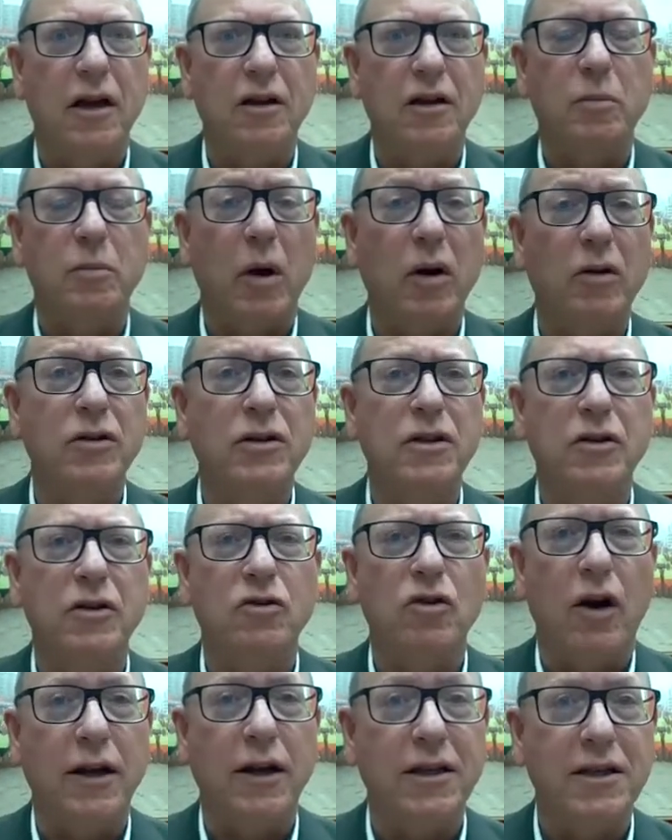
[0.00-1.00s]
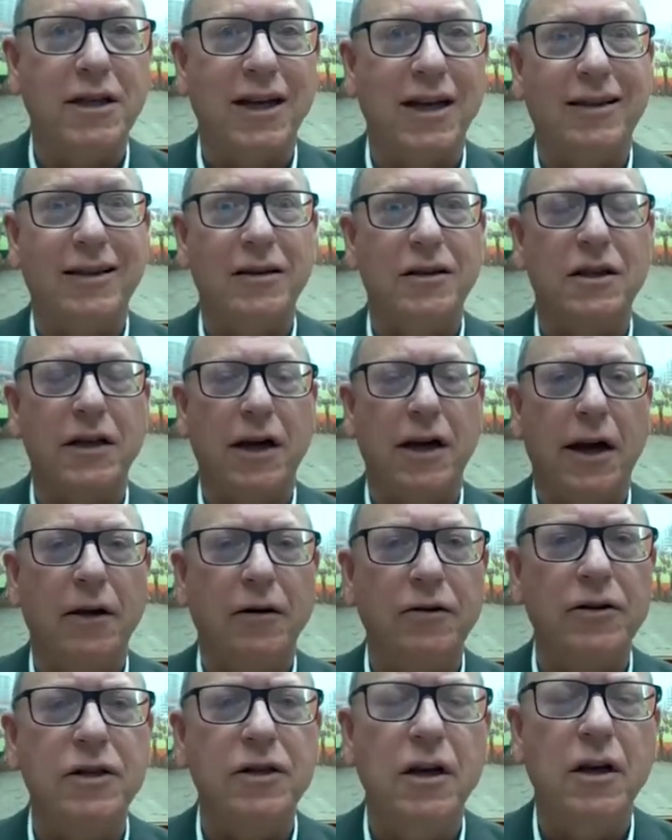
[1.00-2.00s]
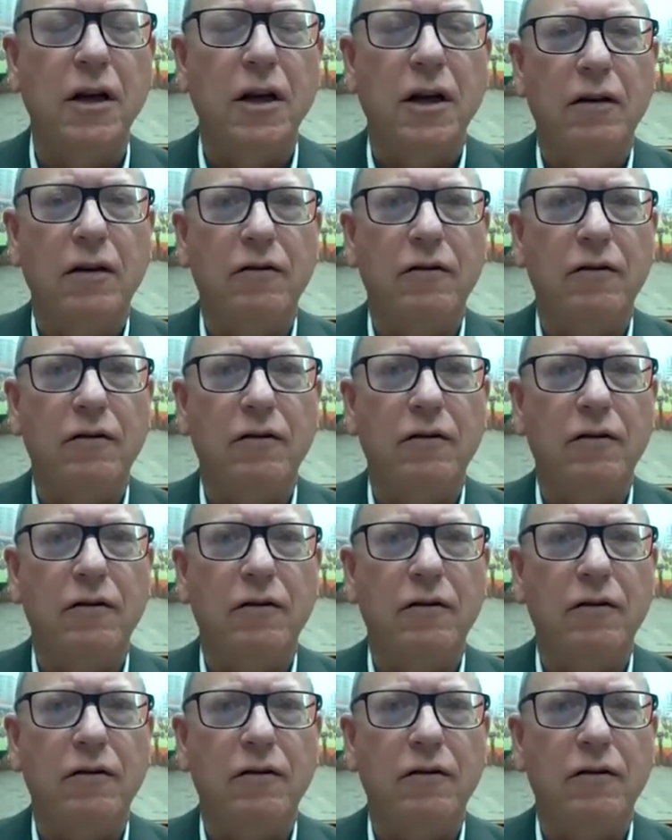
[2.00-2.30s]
I suppose, to try and set the sails